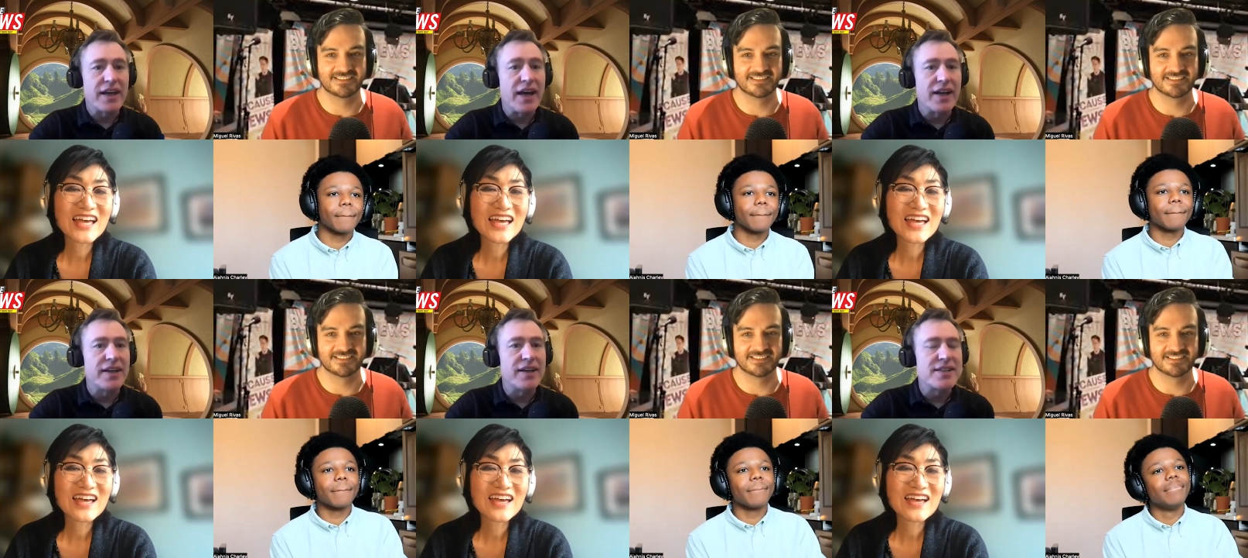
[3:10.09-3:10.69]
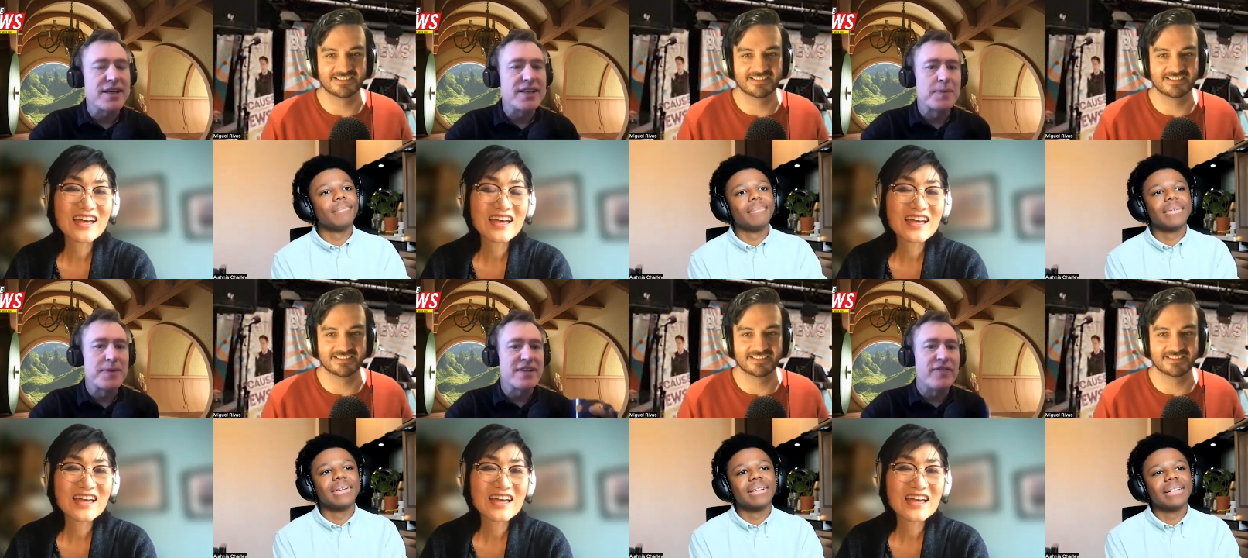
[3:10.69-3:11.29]
Speaker 1: Canada is a
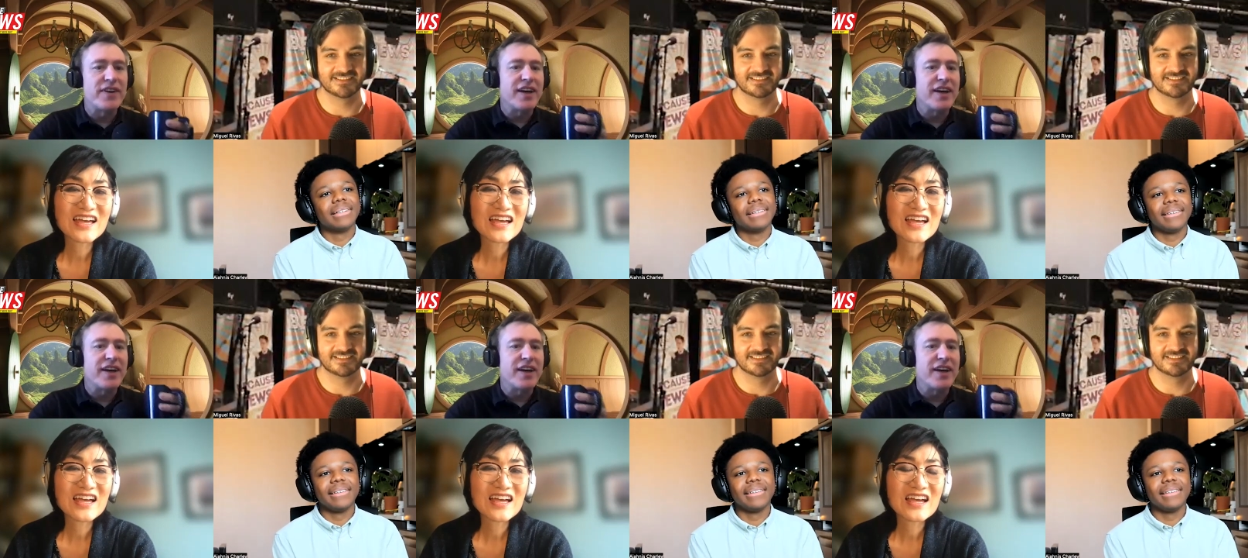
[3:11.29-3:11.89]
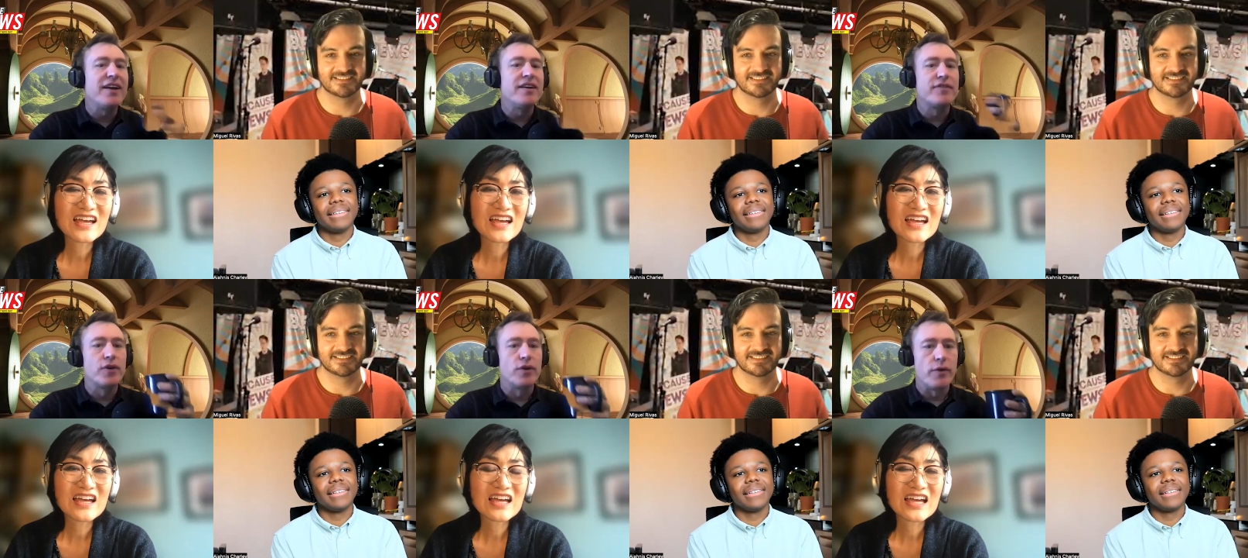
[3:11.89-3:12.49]
specific kind of
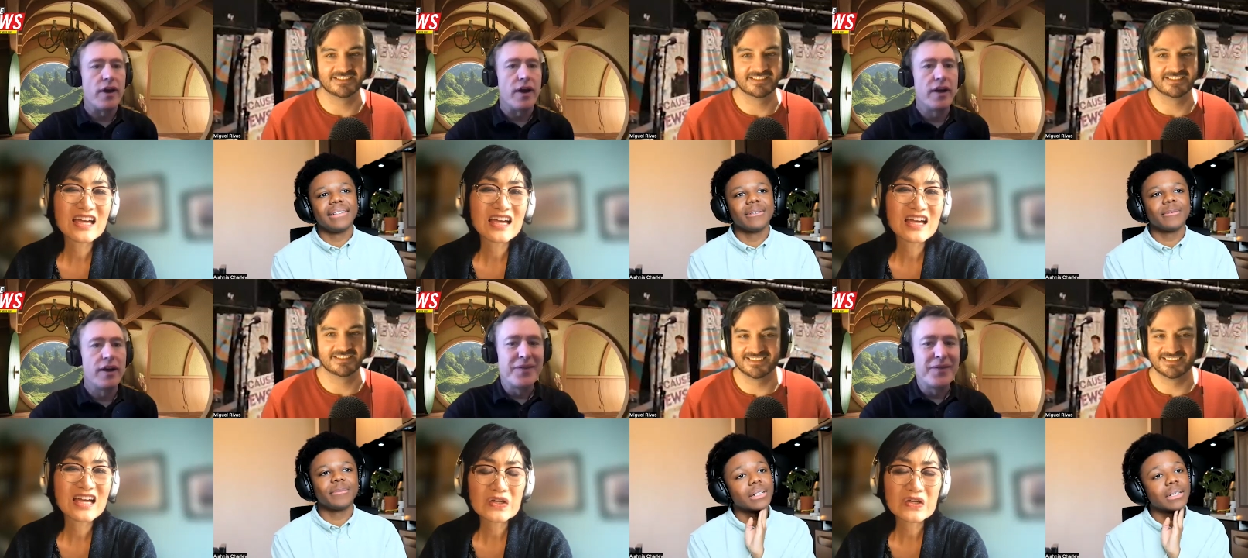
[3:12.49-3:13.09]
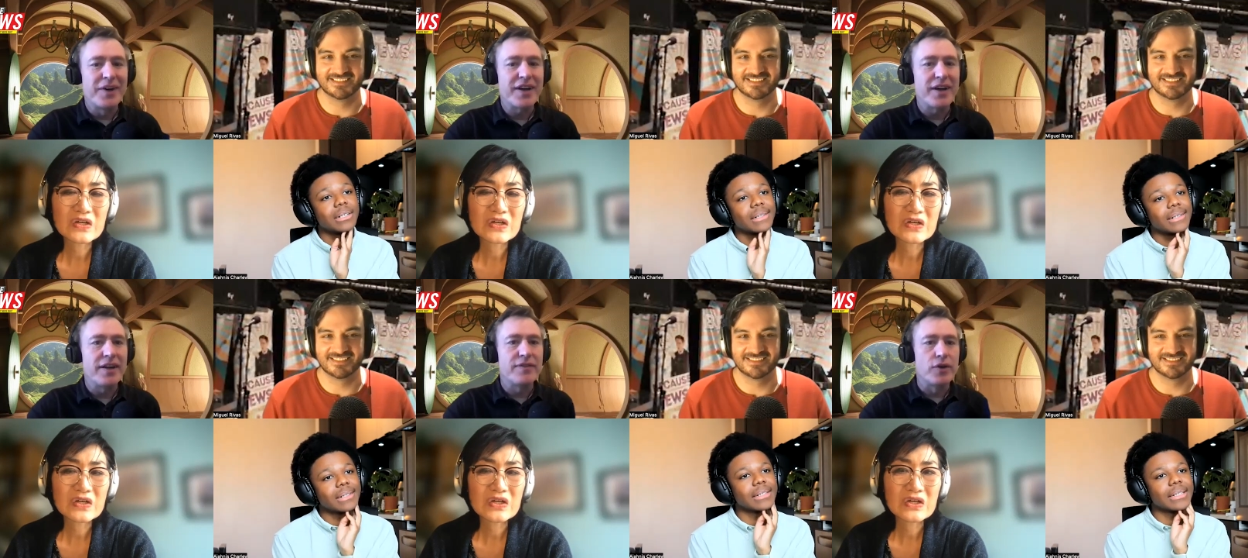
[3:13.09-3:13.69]
country. What
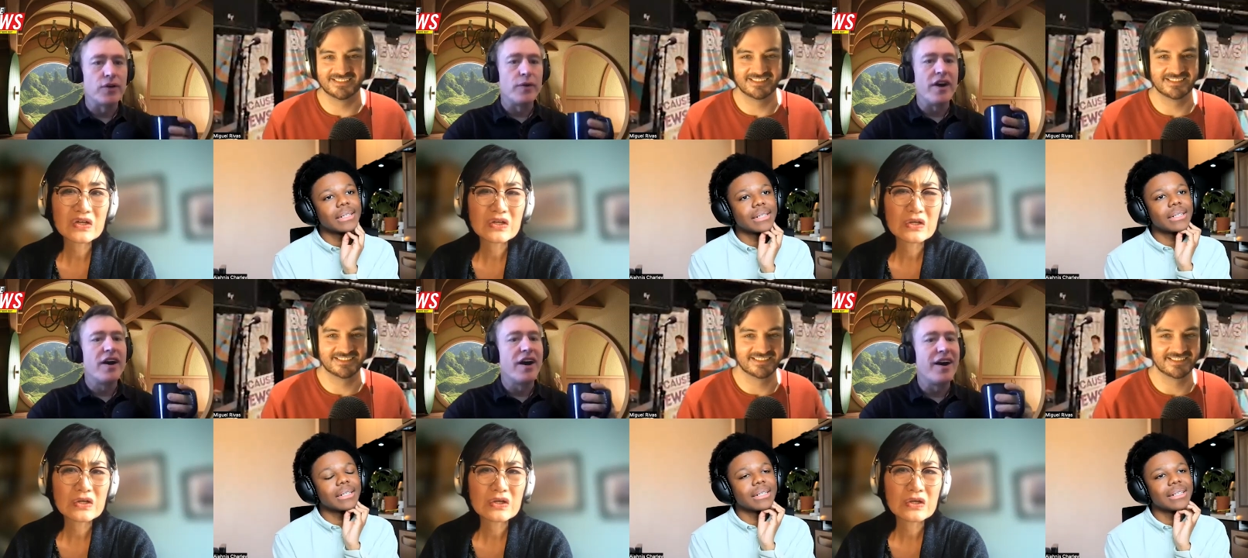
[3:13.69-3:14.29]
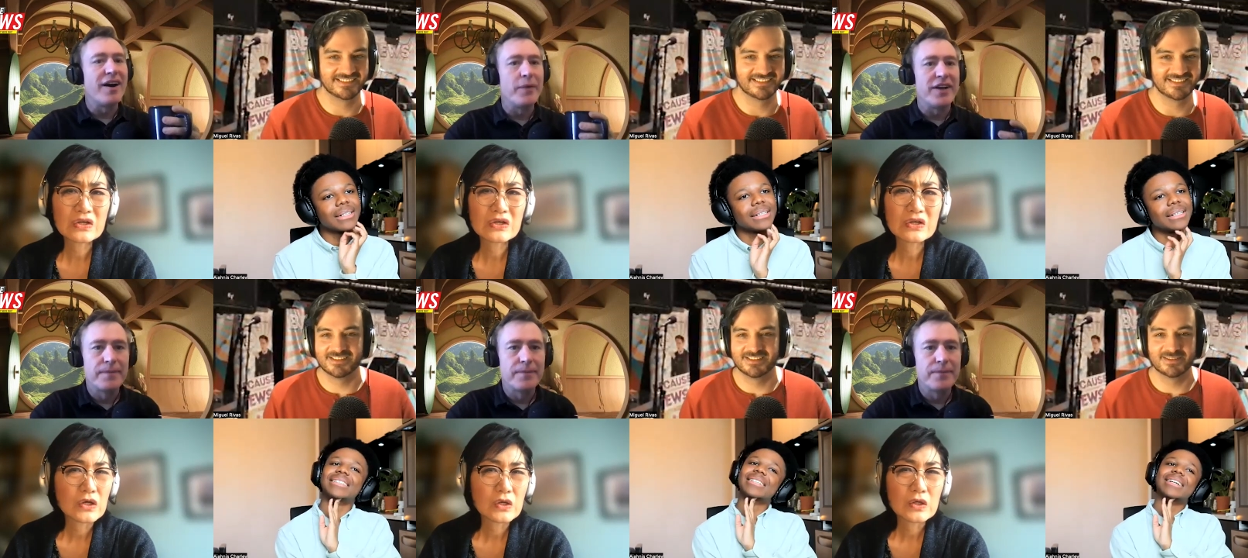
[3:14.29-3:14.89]
kind of country are
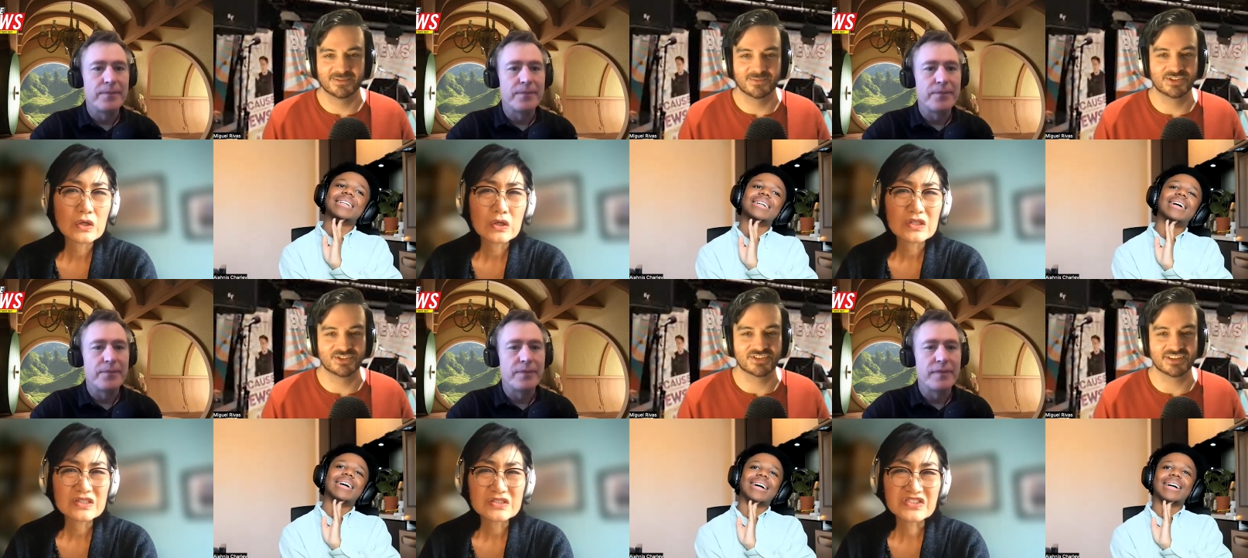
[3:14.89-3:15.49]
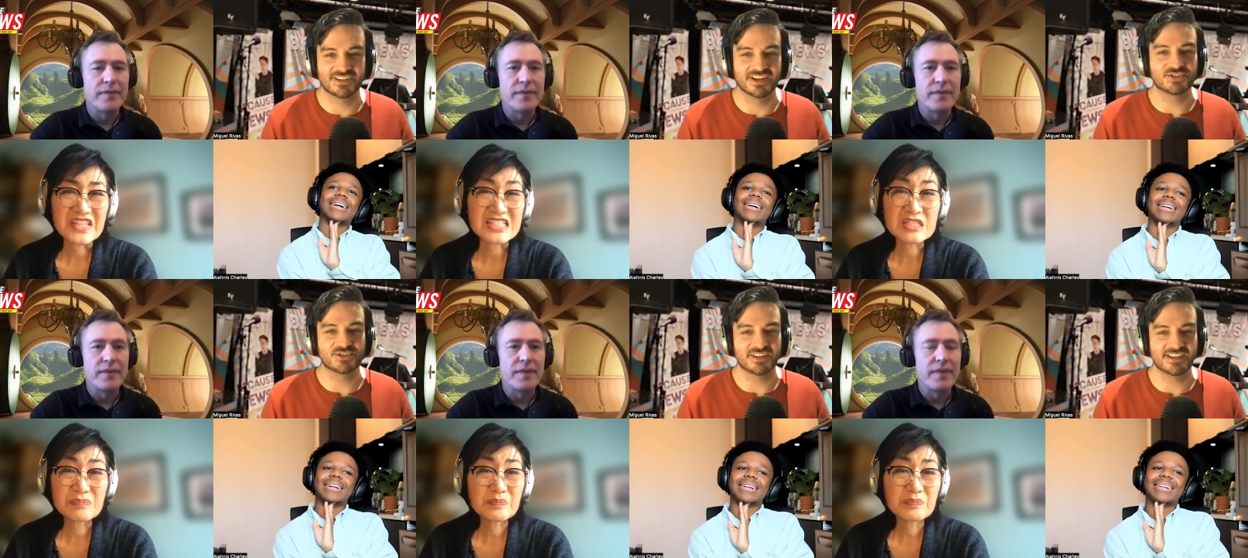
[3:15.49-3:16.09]
Speaker 2: we? We're just a
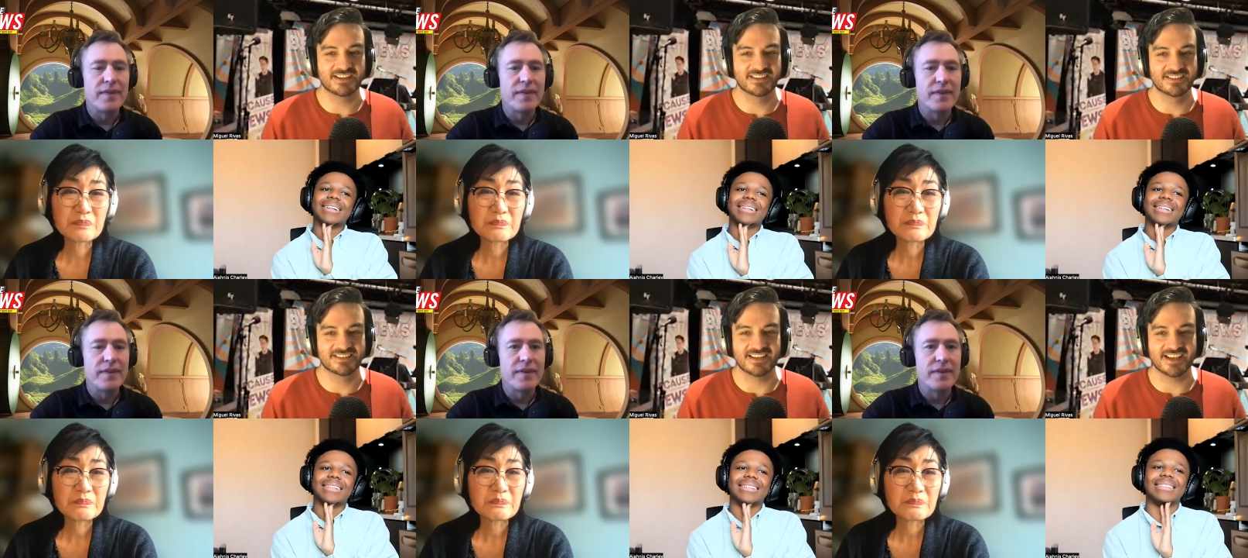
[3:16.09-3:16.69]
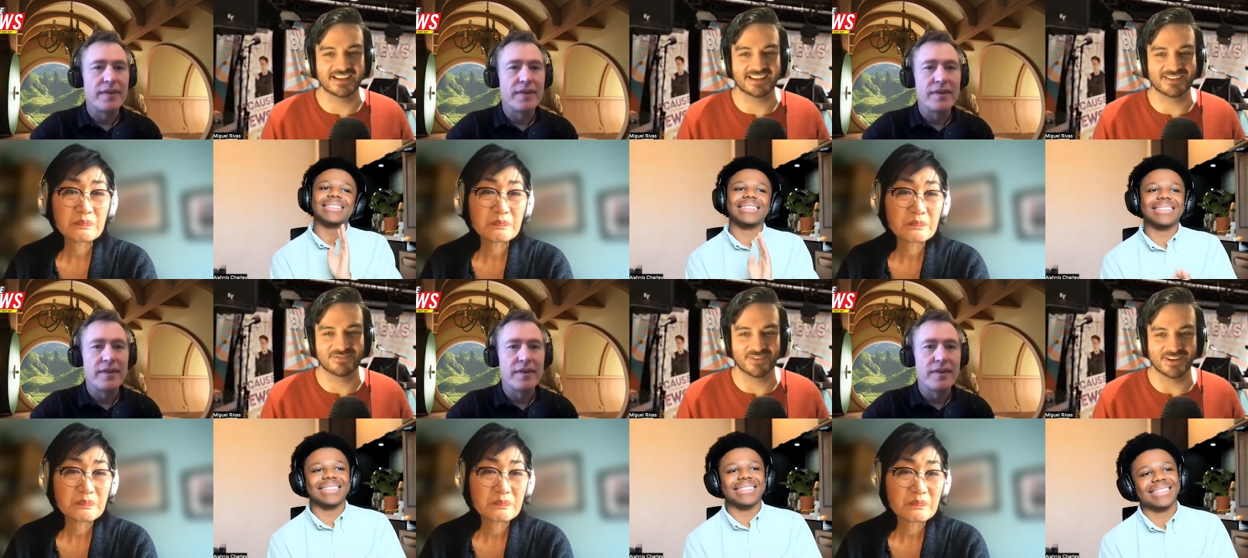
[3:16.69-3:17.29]
country standing in
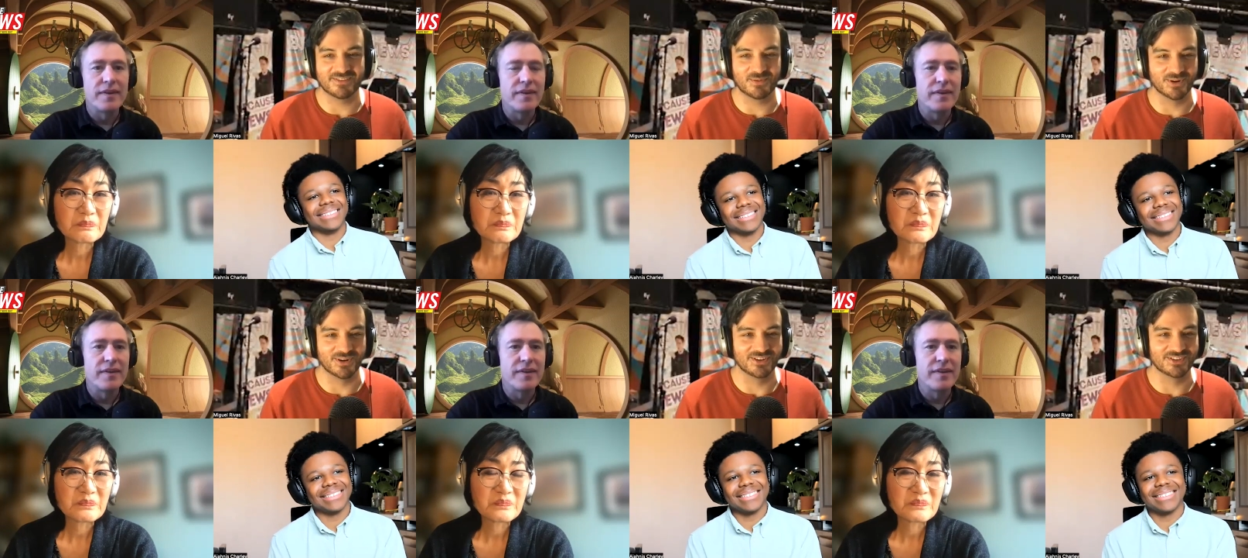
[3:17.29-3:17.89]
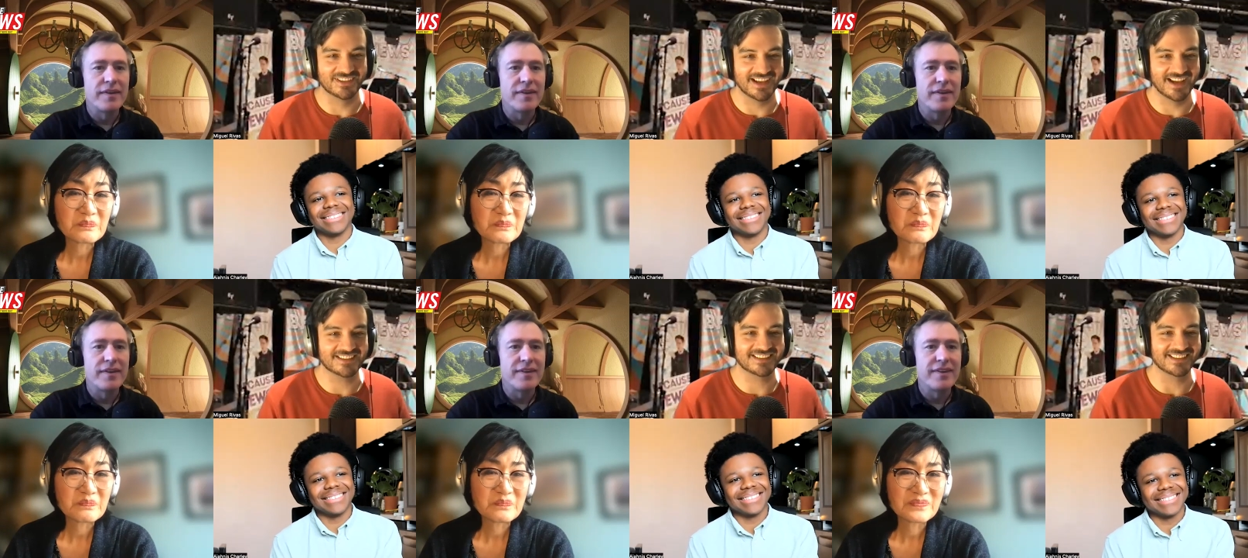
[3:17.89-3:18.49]
front of the world
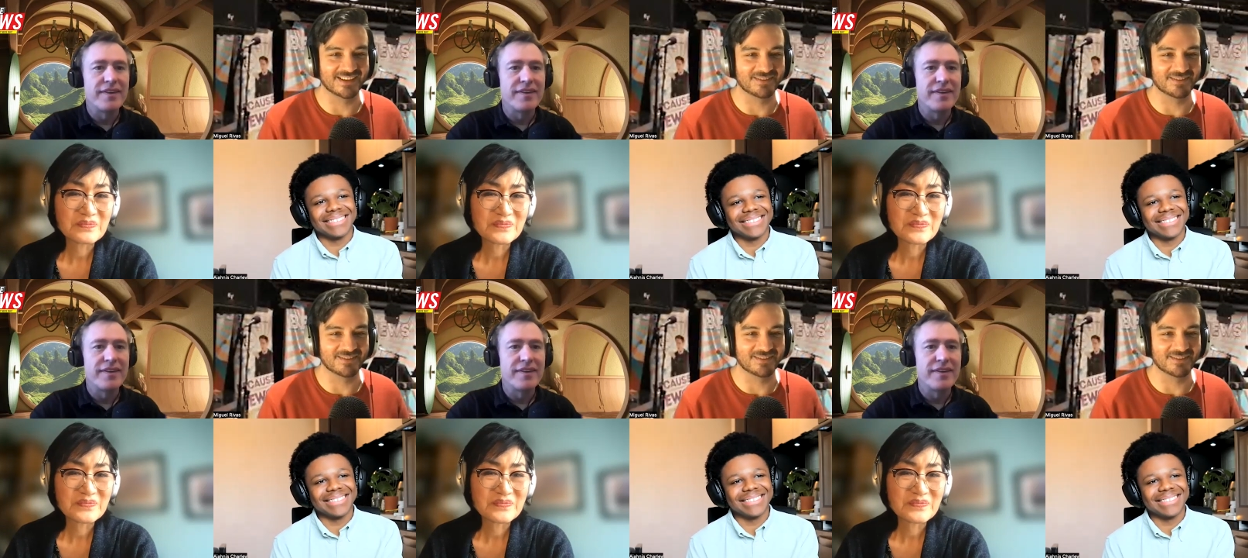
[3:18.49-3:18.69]
asking them